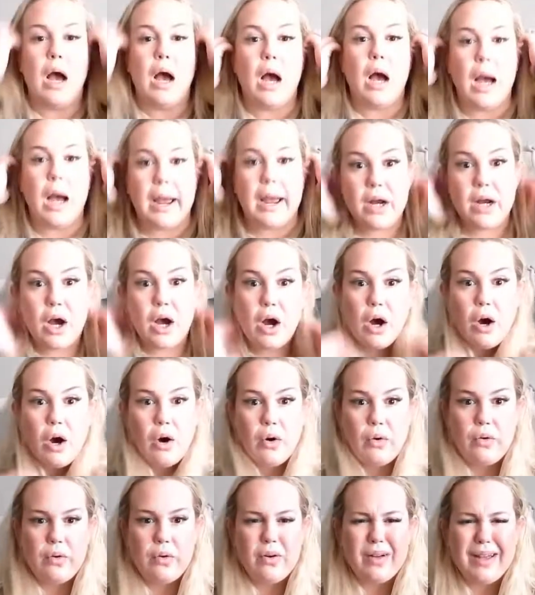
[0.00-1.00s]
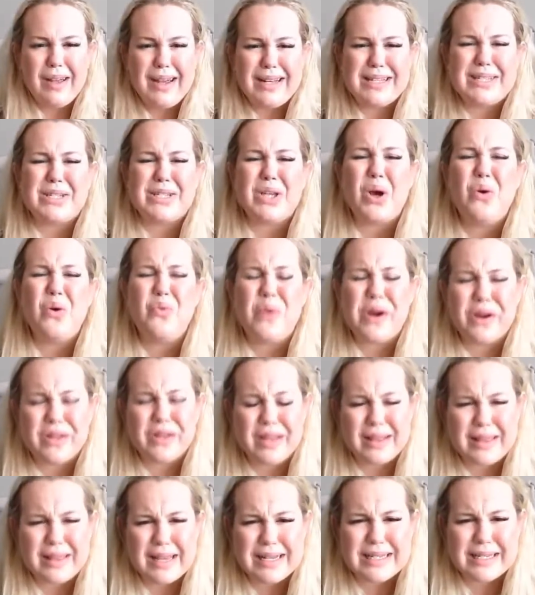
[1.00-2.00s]
I know they're not the full size. So weird
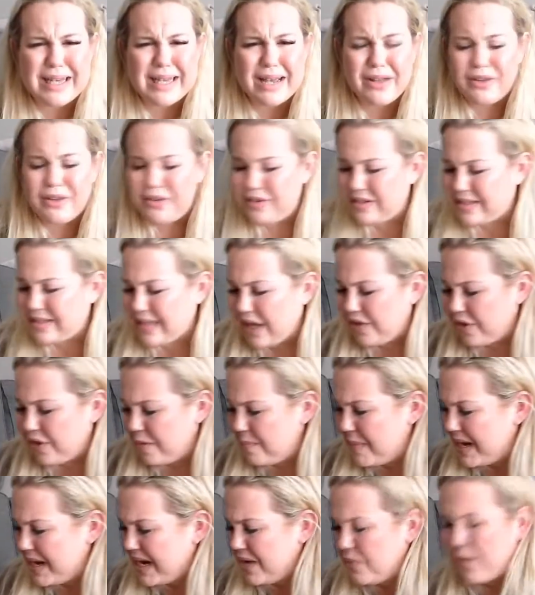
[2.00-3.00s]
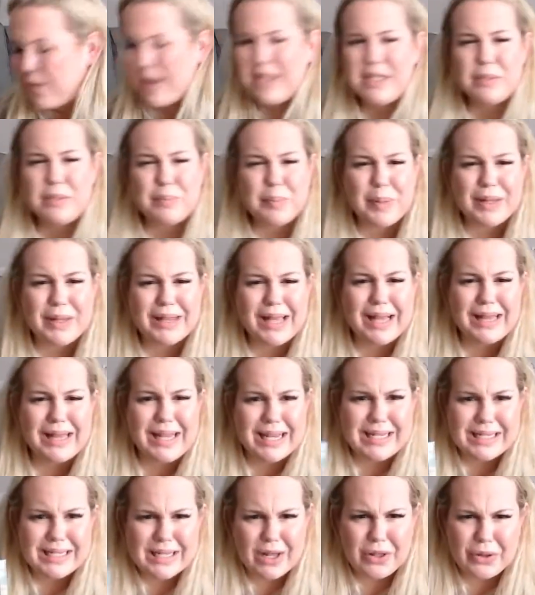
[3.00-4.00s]
that they sell the mini ones, but then
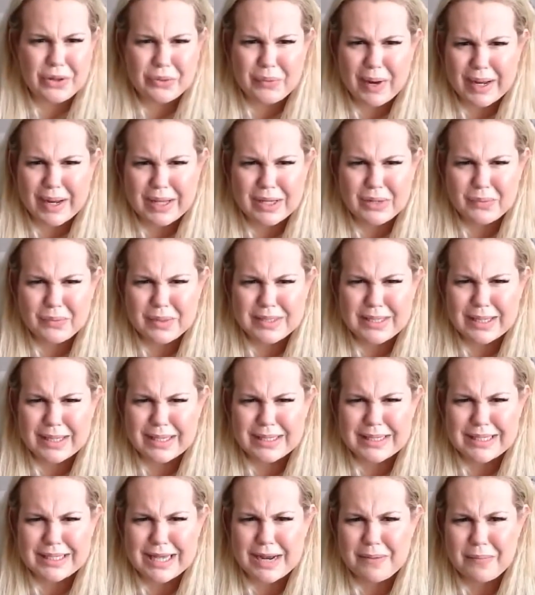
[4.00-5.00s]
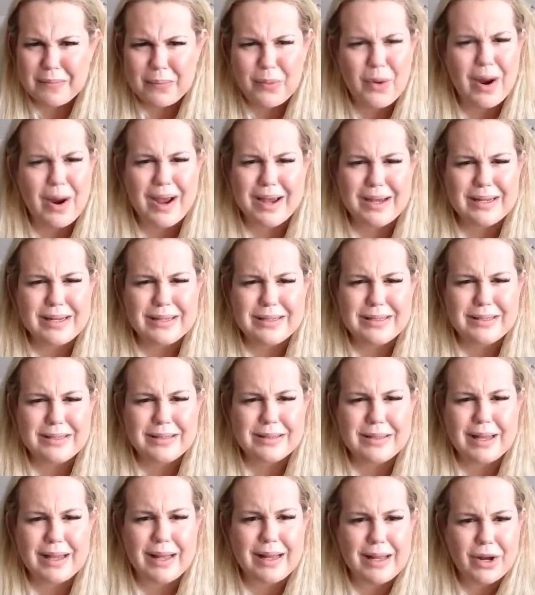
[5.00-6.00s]
they sell the regular ones at the same
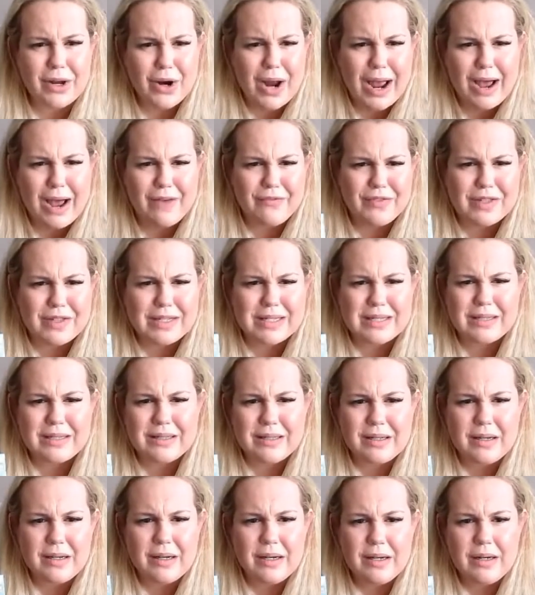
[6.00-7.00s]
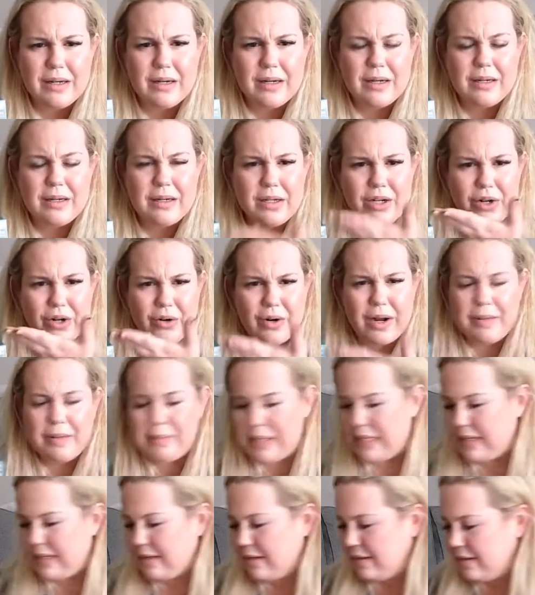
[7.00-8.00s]
price, and they're half this, you know what I
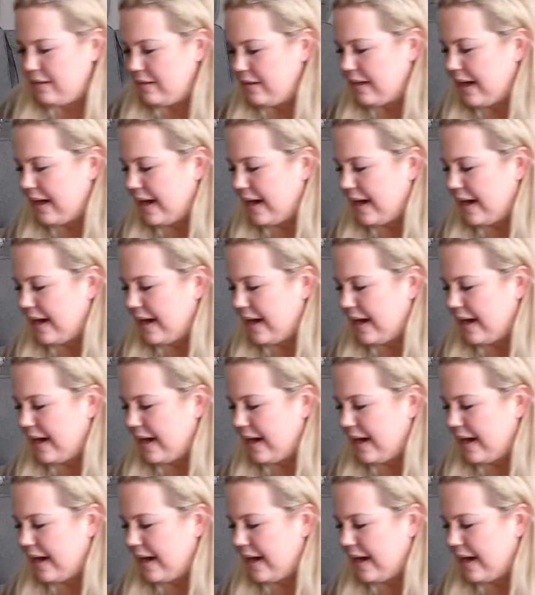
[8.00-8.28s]
mean?